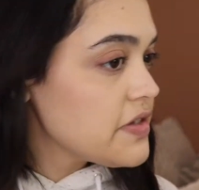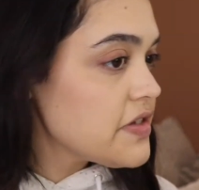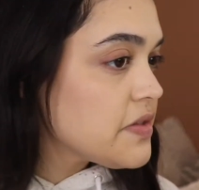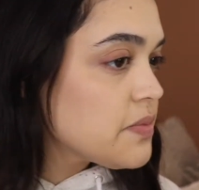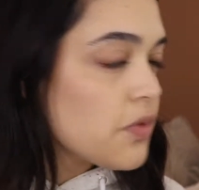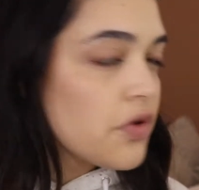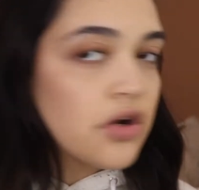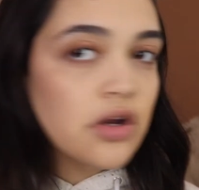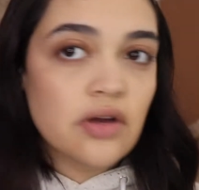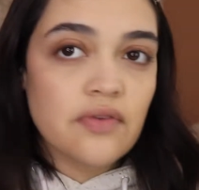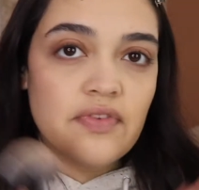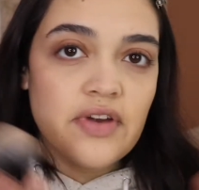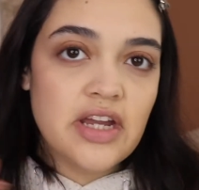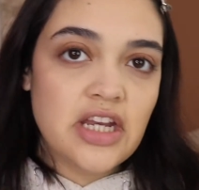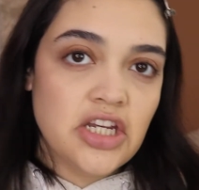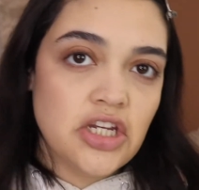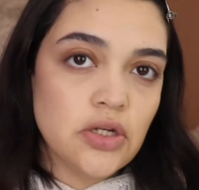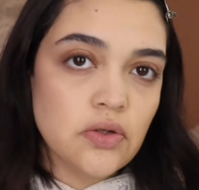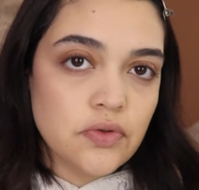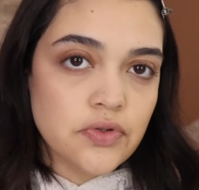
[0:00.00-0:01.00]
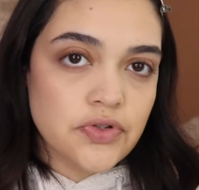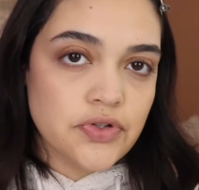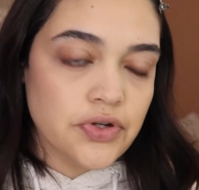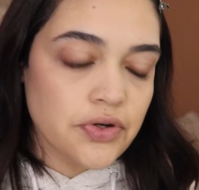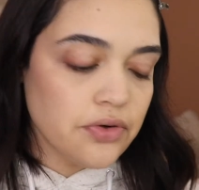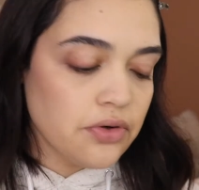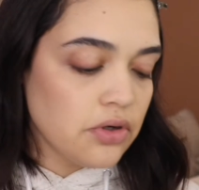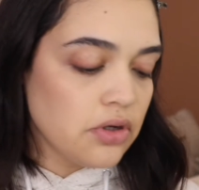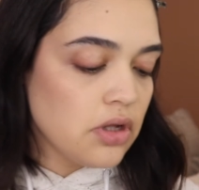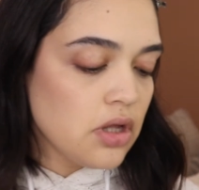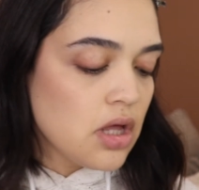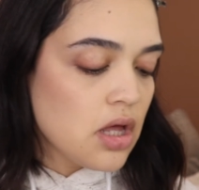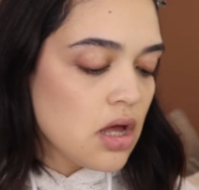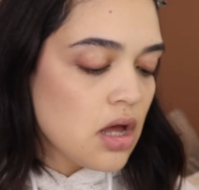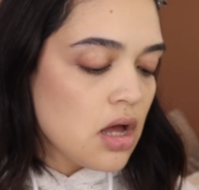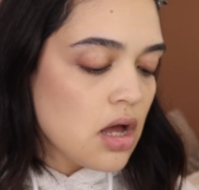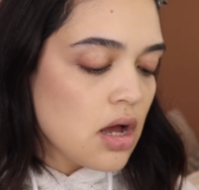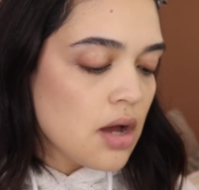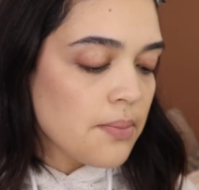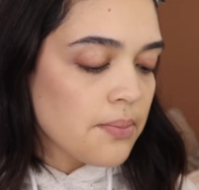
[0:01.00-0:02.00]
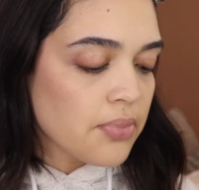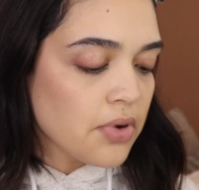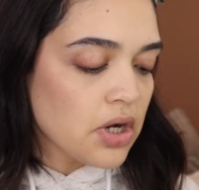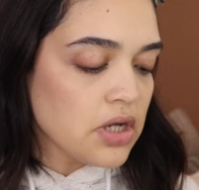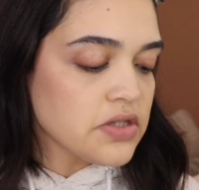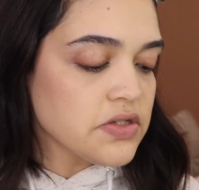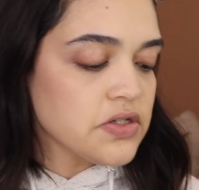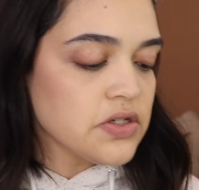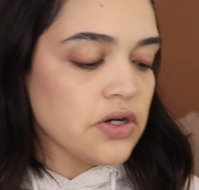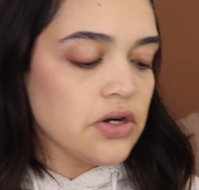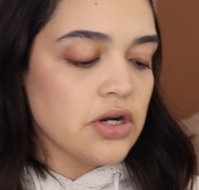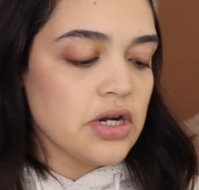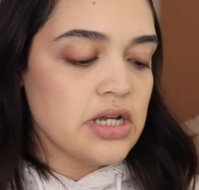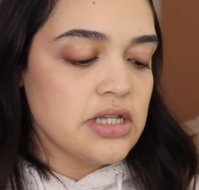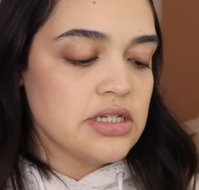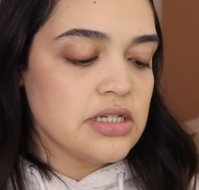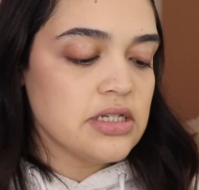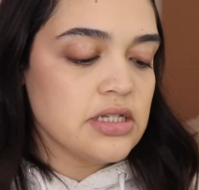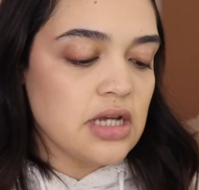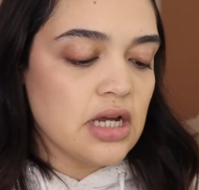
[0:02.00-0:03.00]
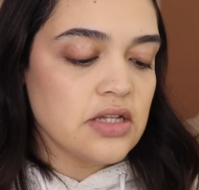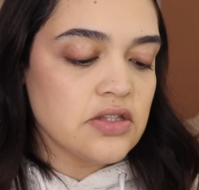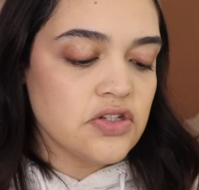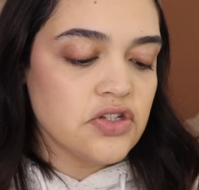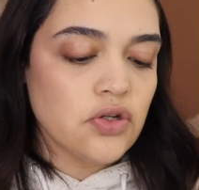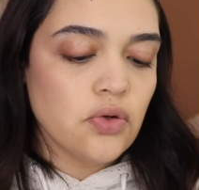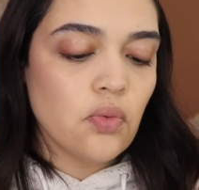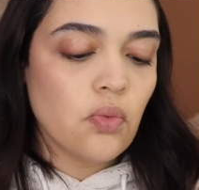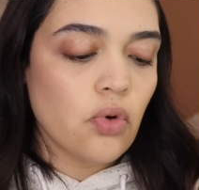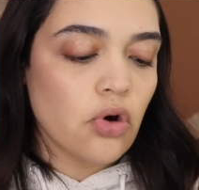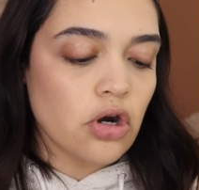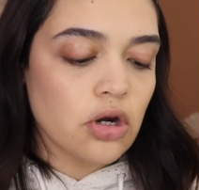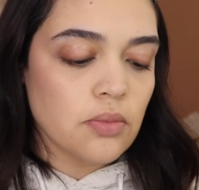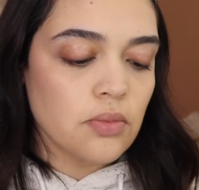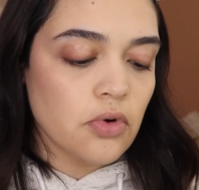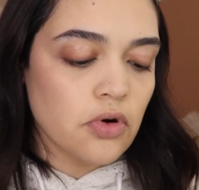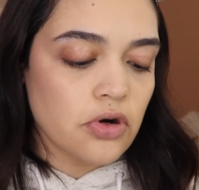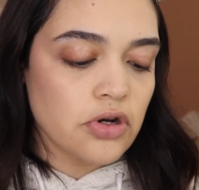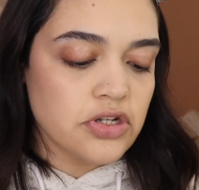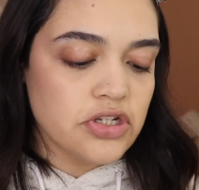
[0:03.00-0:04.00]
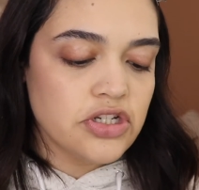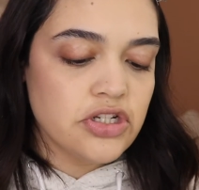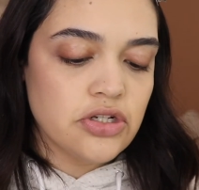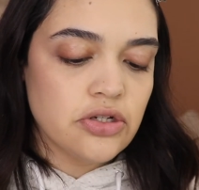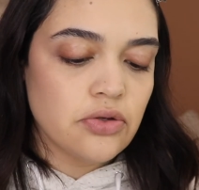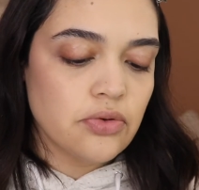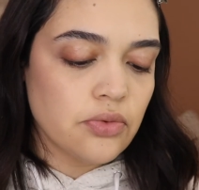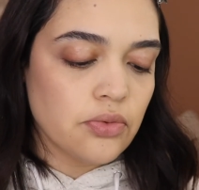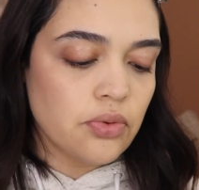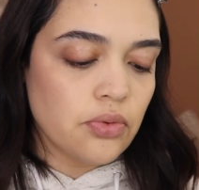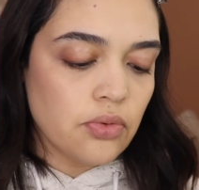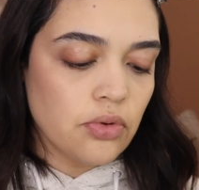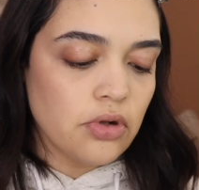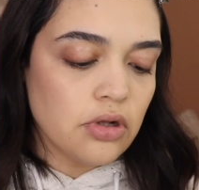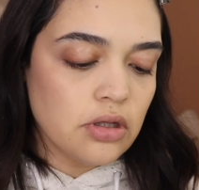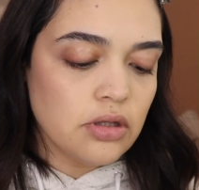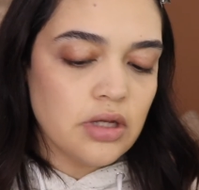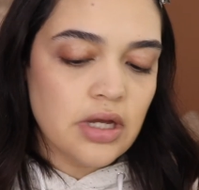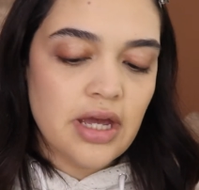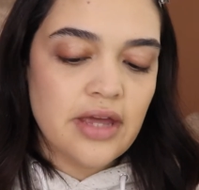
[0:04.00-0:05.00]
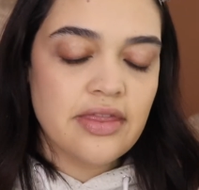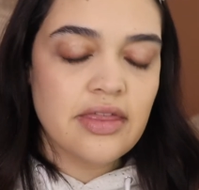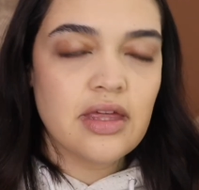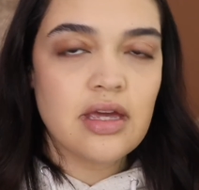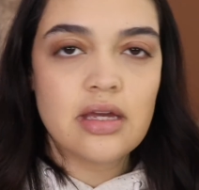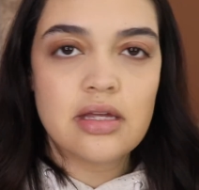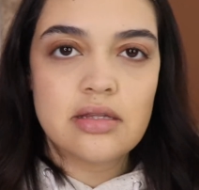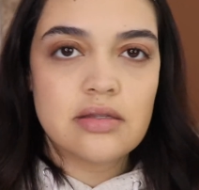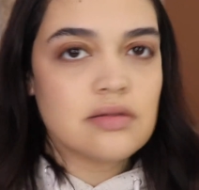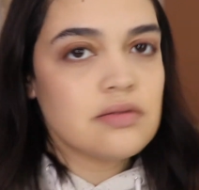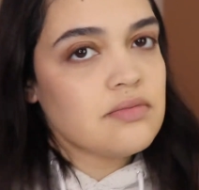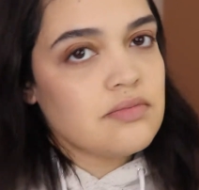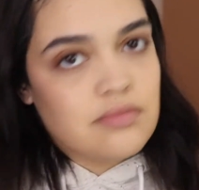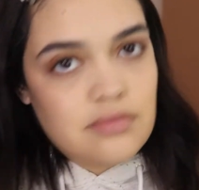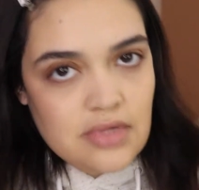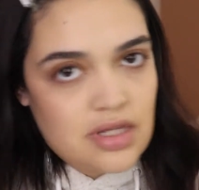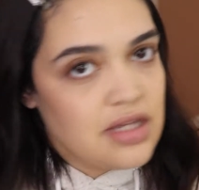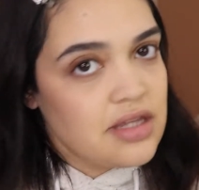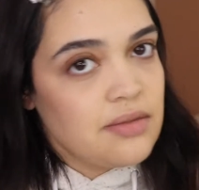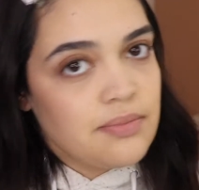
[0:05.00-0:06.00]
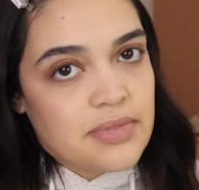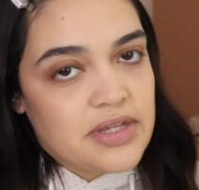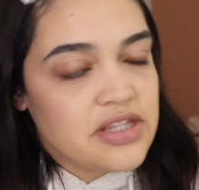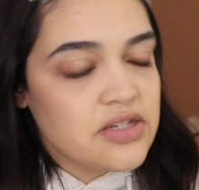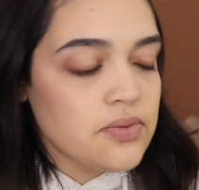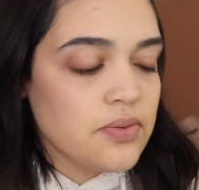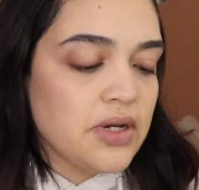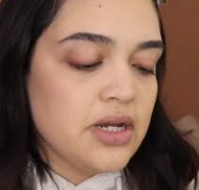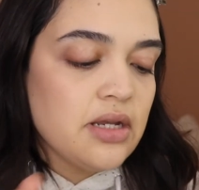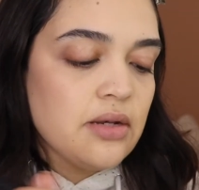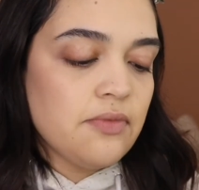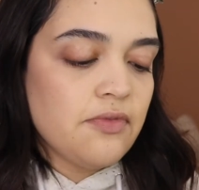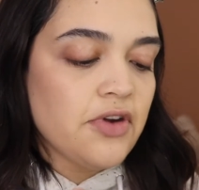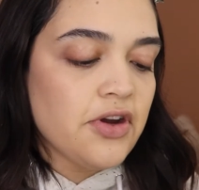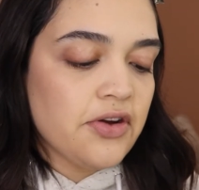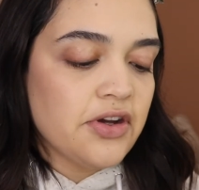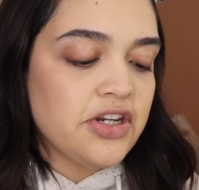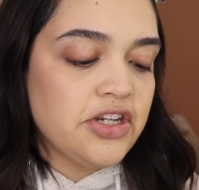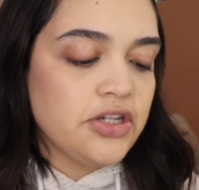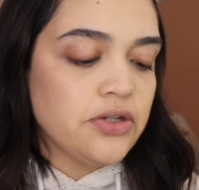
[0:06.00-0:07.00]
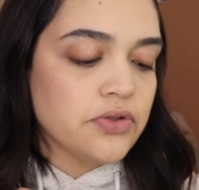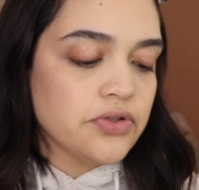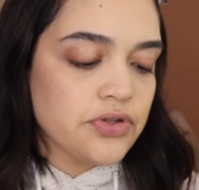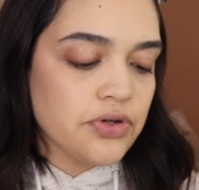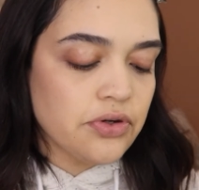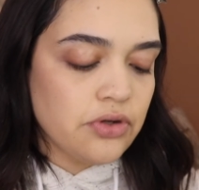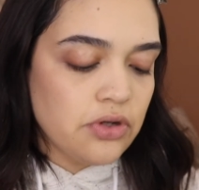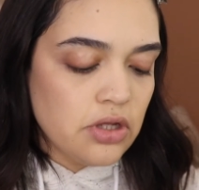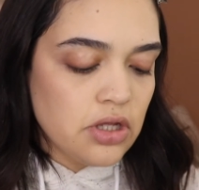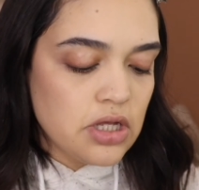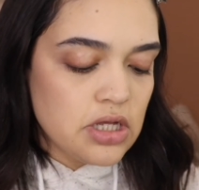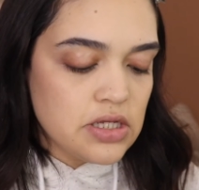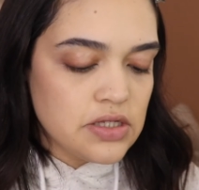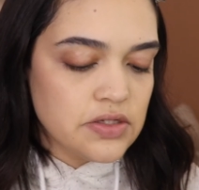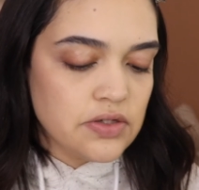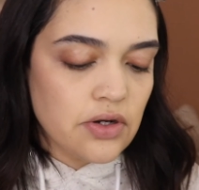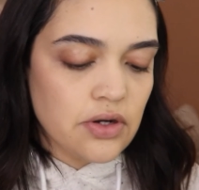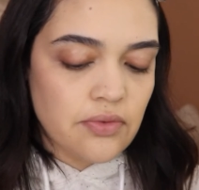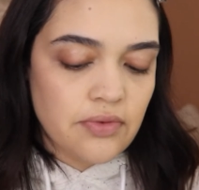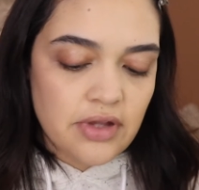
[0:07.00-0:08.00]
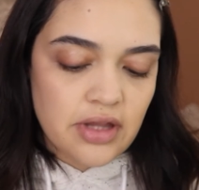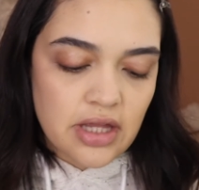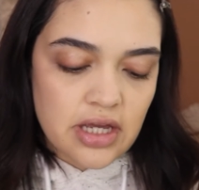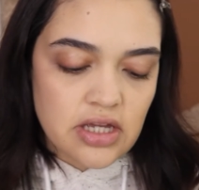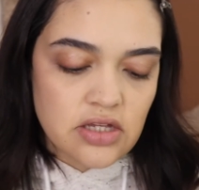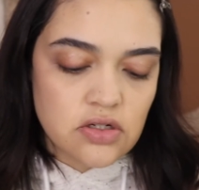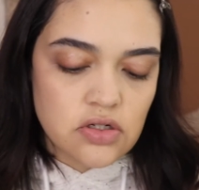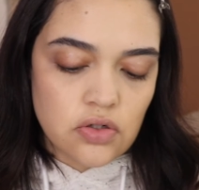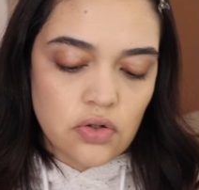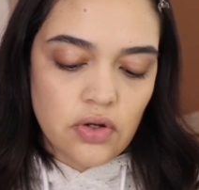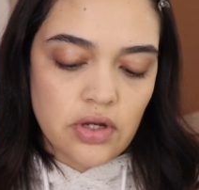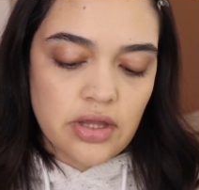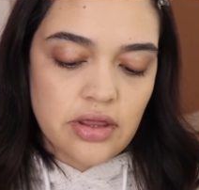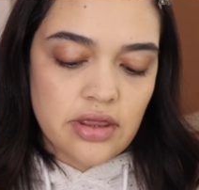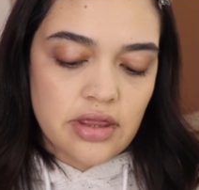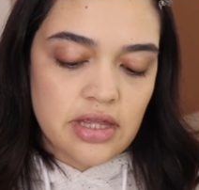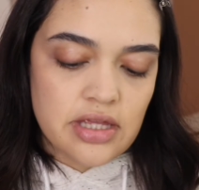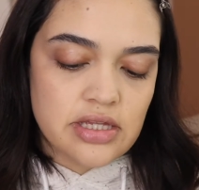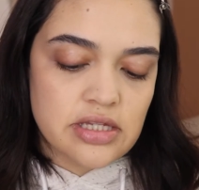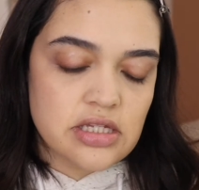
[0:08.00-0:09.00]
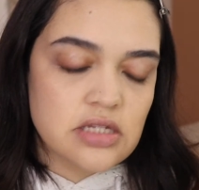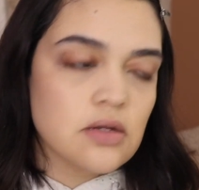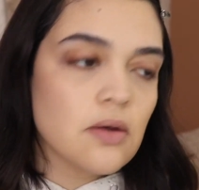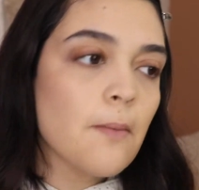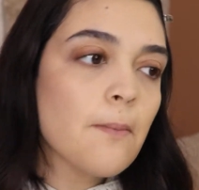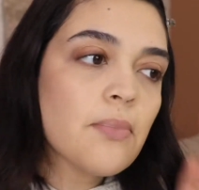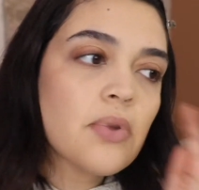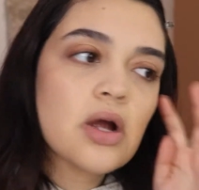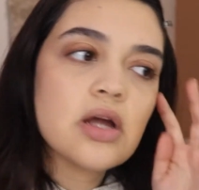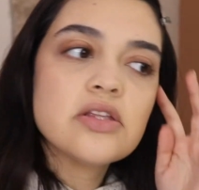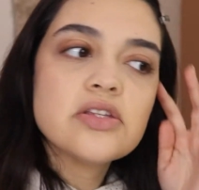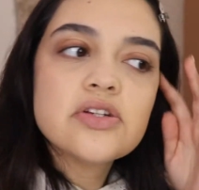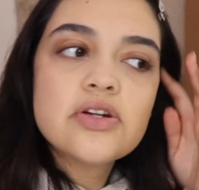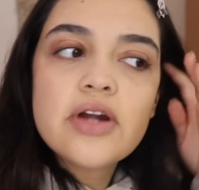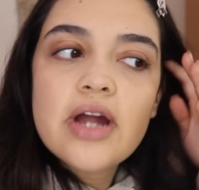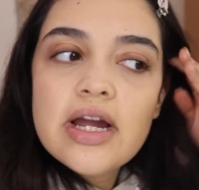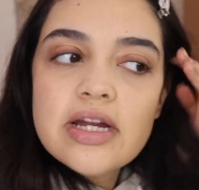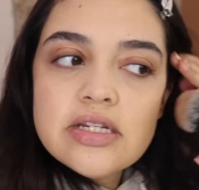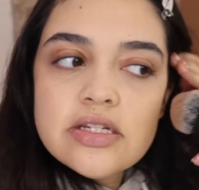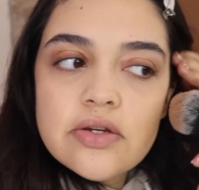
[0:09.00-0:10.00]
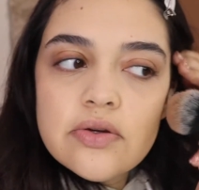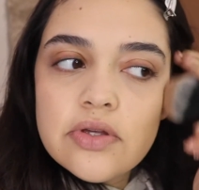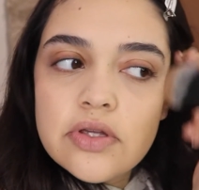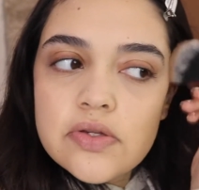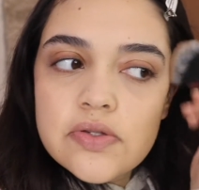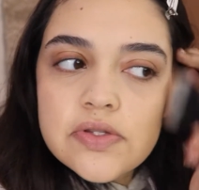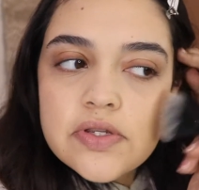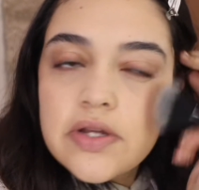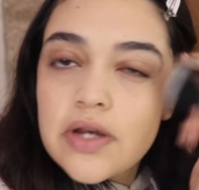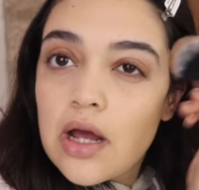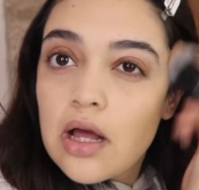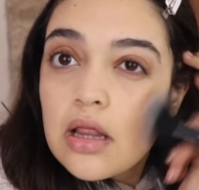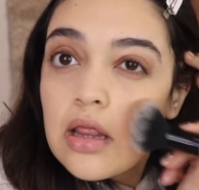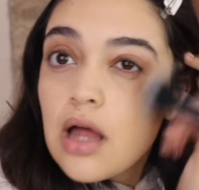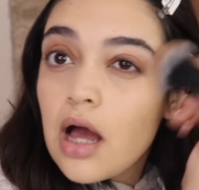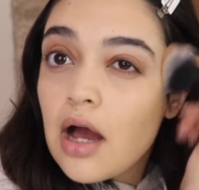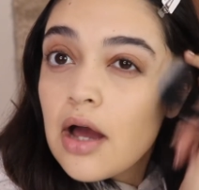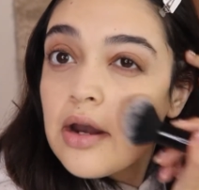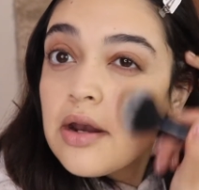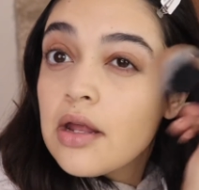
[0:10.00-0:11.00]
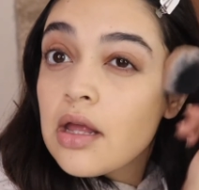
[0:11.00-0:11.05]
is more of a neutral bronzer. It's not too warm or too cool. I think in between, very neutral. So I really enjoy this bronzer. I do use it a lot